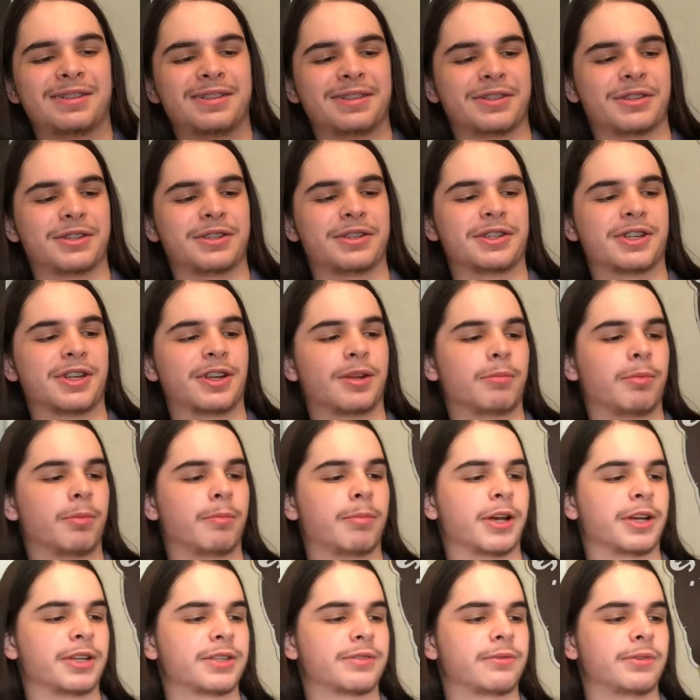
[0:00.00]
So I just cut up a
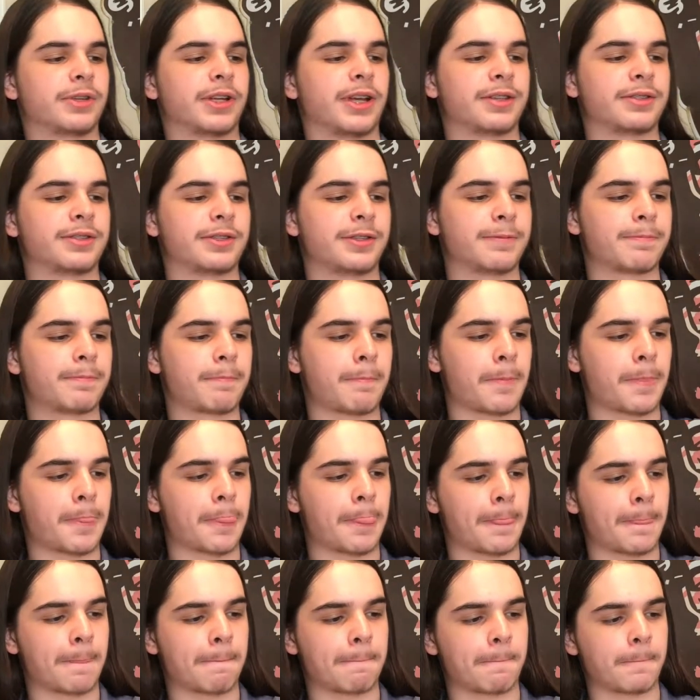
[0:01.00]
box for Yahtzee.
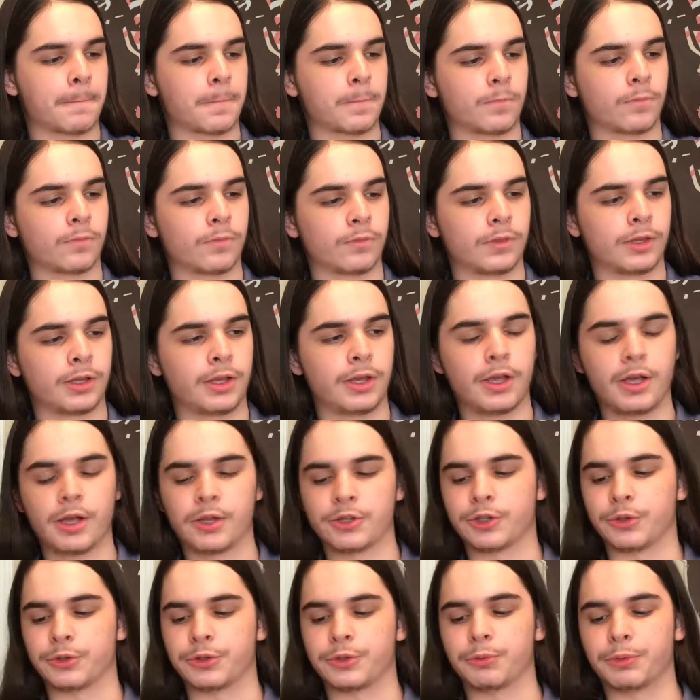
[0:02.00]

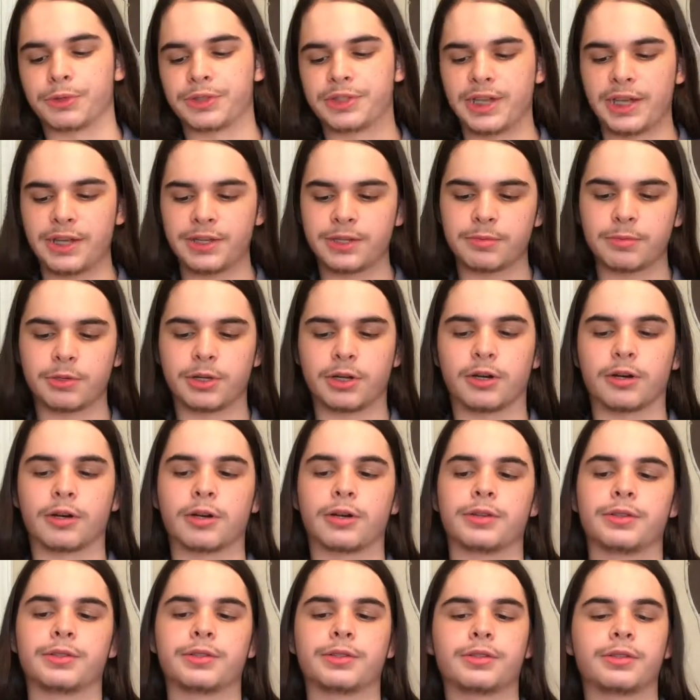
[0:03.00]
So you will take some
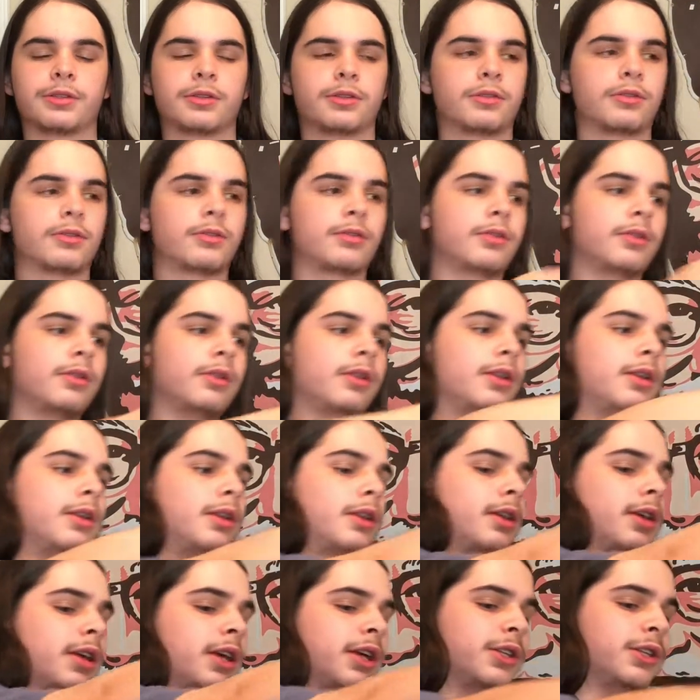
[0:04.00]
cards,
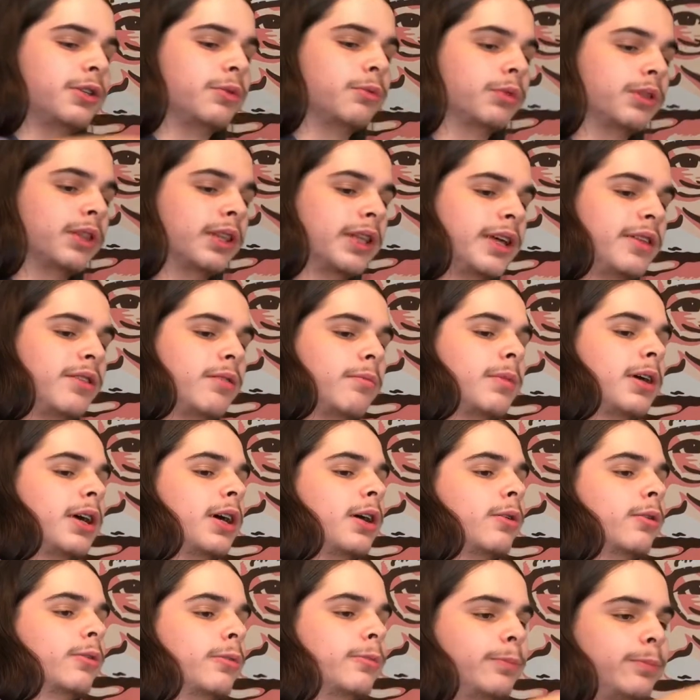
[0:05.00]
and you will lay them
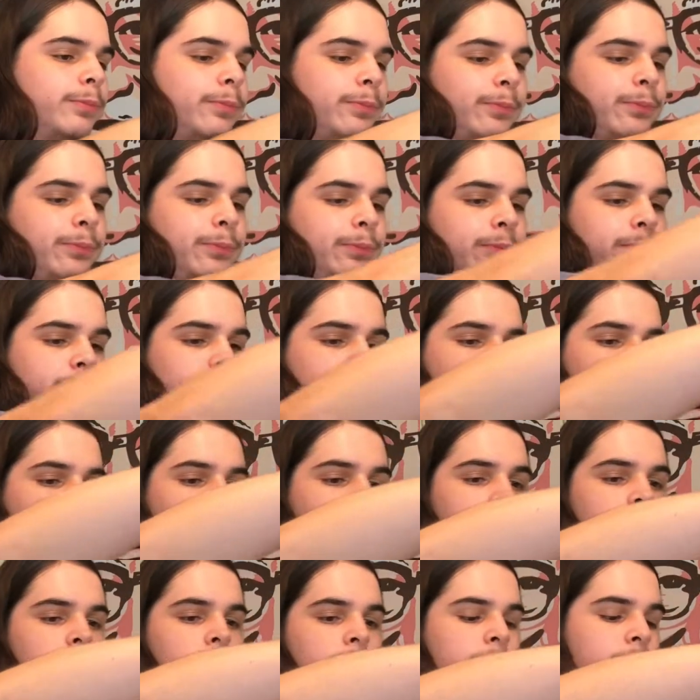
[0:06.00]
out
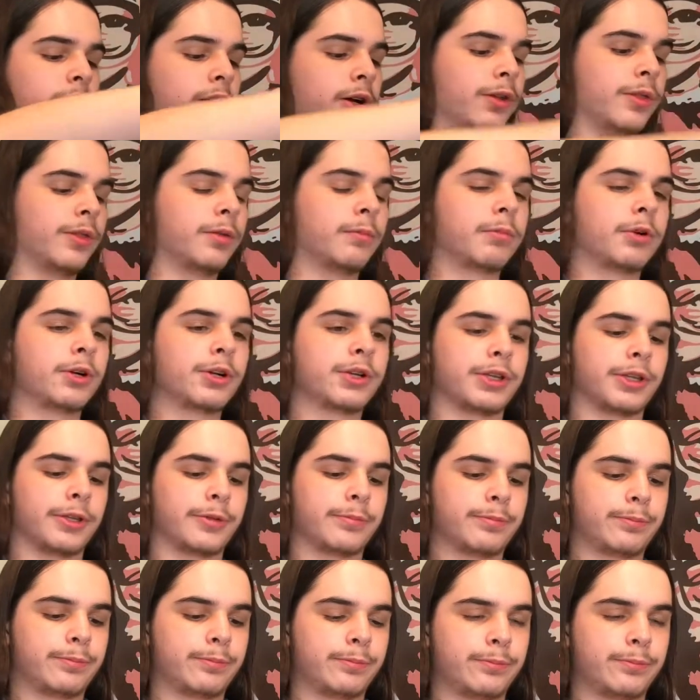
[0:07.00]
on the market.